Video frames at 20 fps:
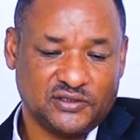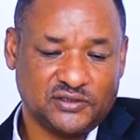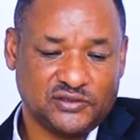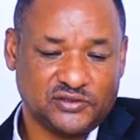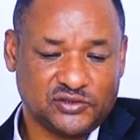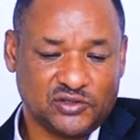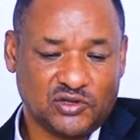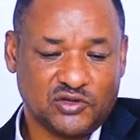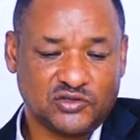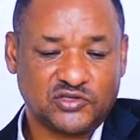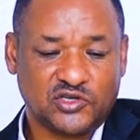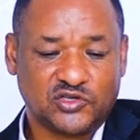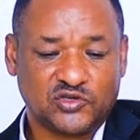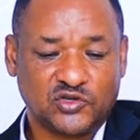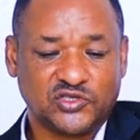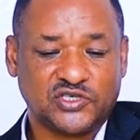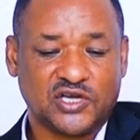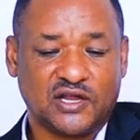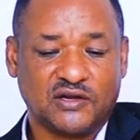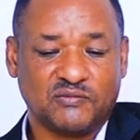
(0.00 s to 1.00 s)
So the
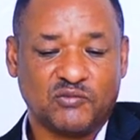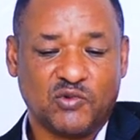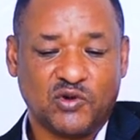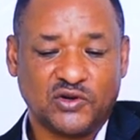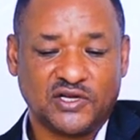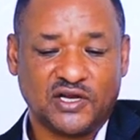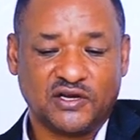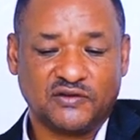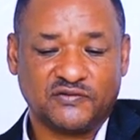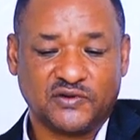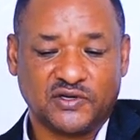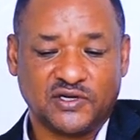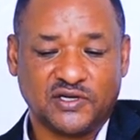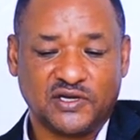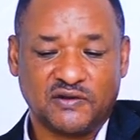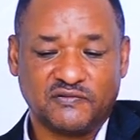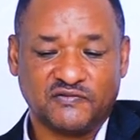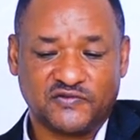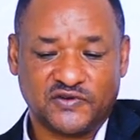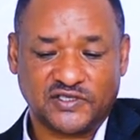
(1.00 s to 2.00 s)
social model
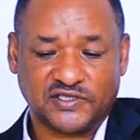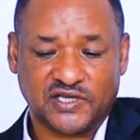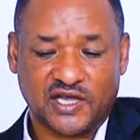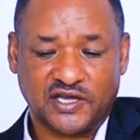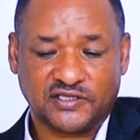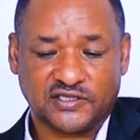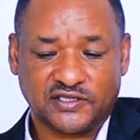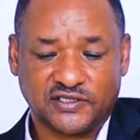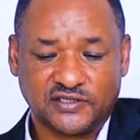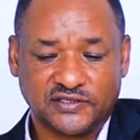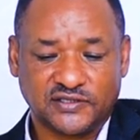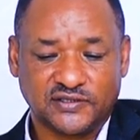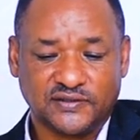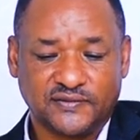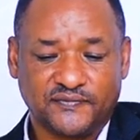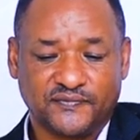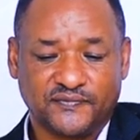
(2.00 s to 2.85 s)
freedom emphasizes